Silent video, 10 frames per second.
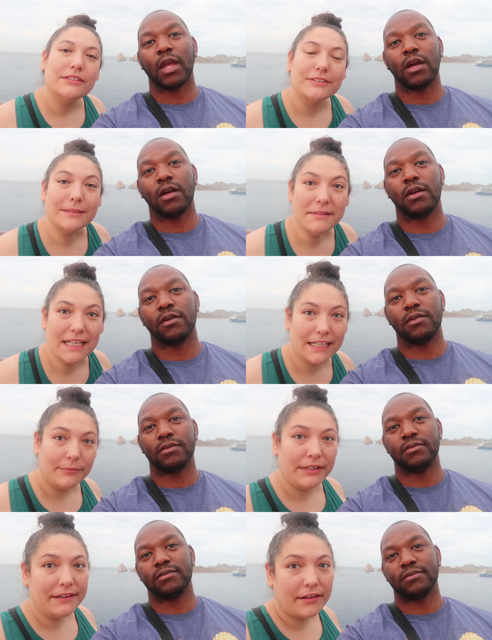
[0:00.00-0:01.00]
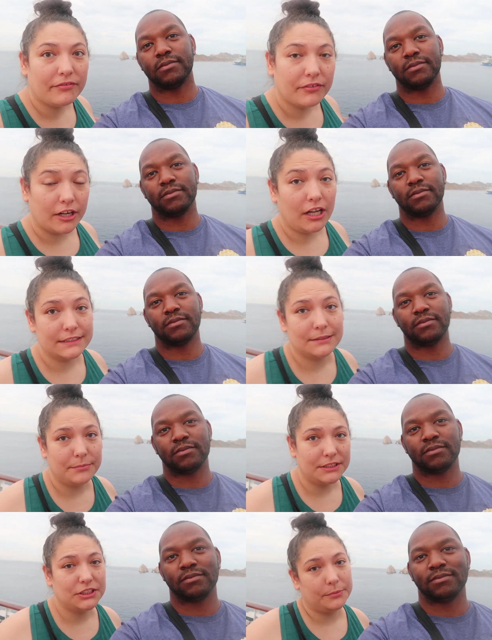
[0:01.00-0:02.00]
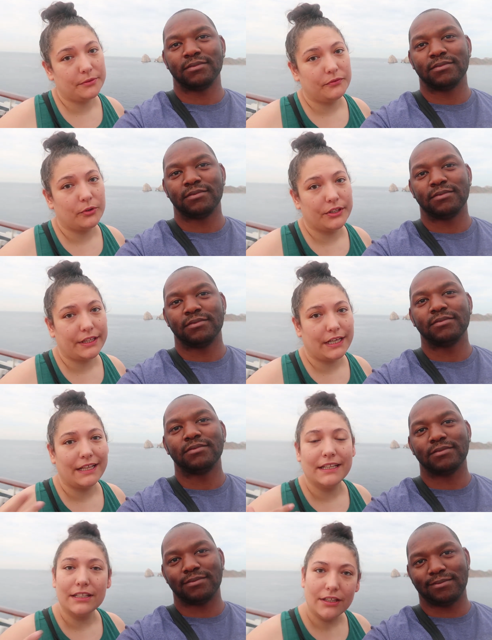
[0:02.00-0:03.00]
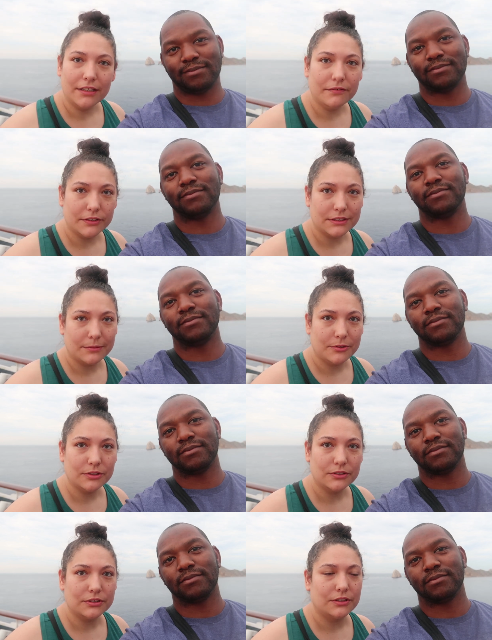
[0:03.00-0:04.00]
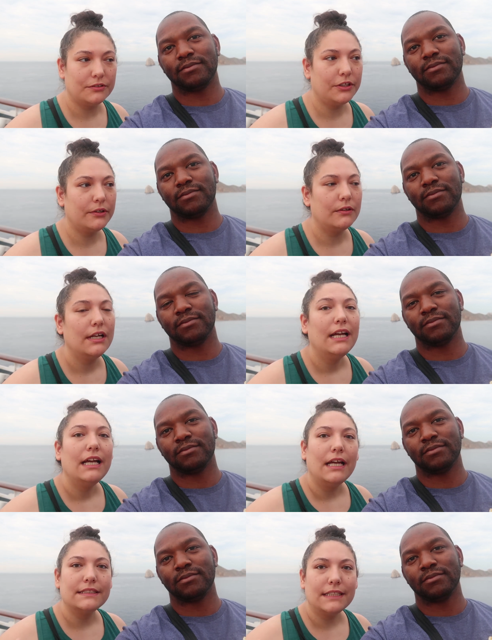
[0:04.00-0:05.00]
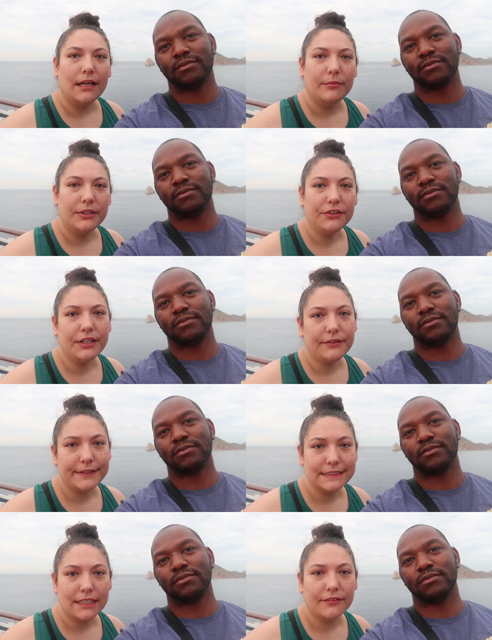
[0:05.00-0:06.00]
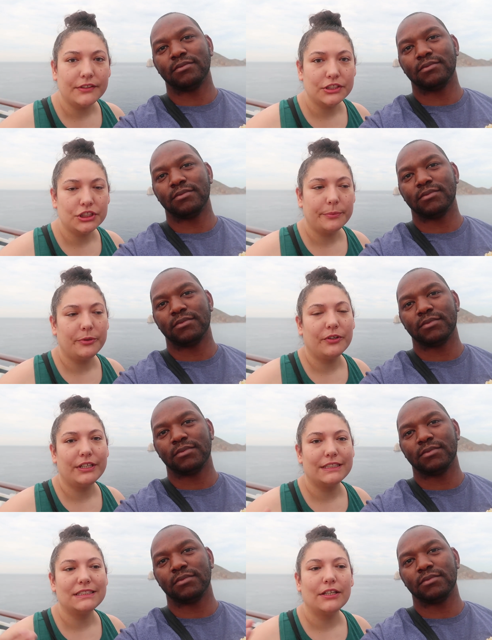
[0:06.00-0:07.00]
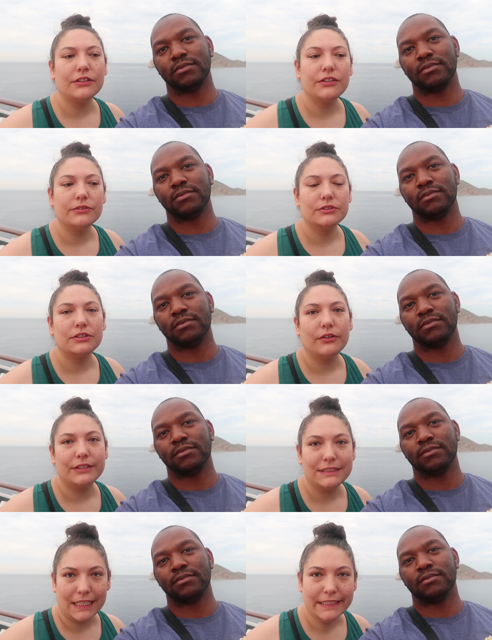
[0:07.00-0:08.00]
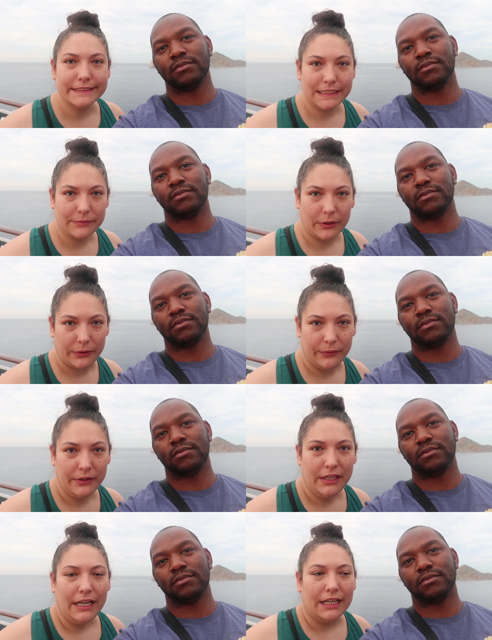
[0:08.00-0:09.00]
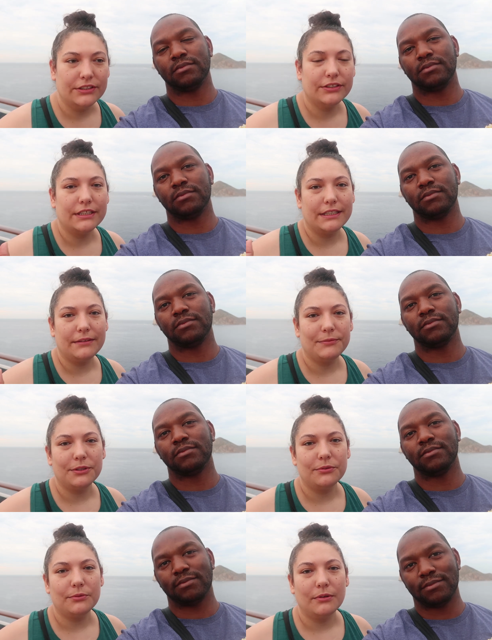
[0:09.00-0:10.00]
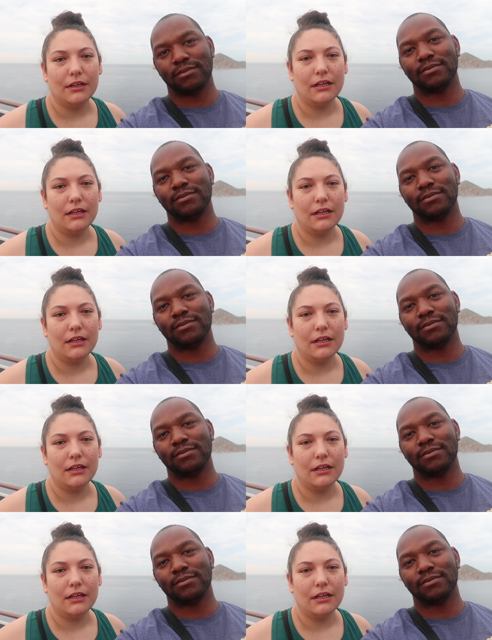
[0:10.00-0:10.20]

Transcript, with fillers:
Speaker 1: So something we have forgot to mention before that I think a lot of first-time cruisers don't know is that when you're getting ready to get off the ship, they're gonna tell you to go to deck 0 and they're gonna give you